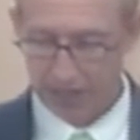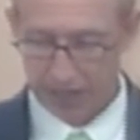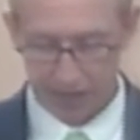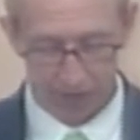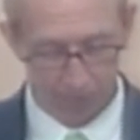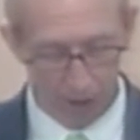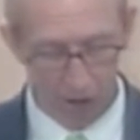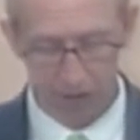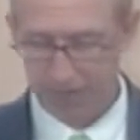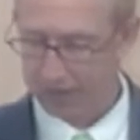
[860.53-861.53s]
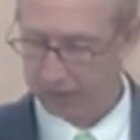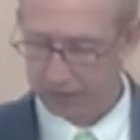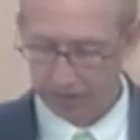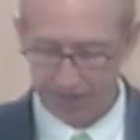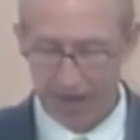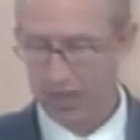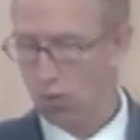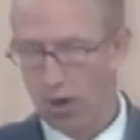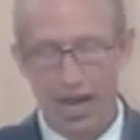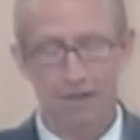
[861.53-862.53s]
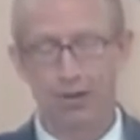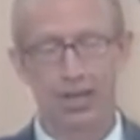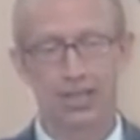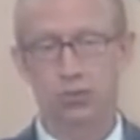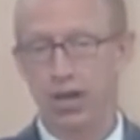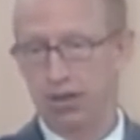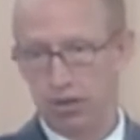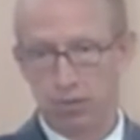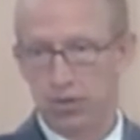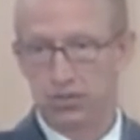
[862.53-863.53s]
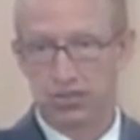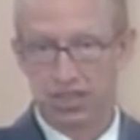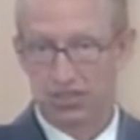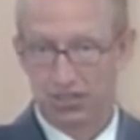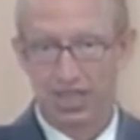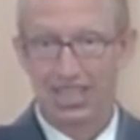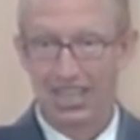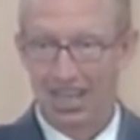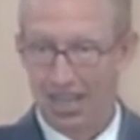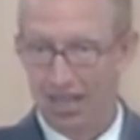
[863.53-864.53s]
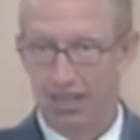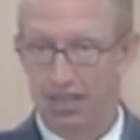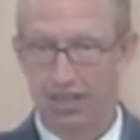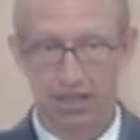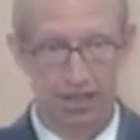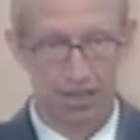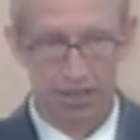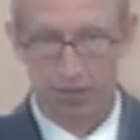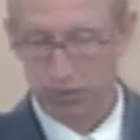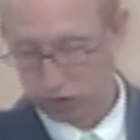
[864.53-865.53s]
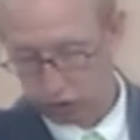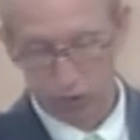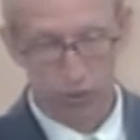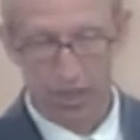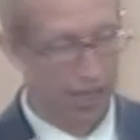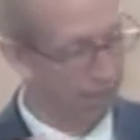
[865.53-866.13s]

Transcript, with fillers: Uh, to Paul, it felt confining, whatever it is, whether it was this, uh, it was true that,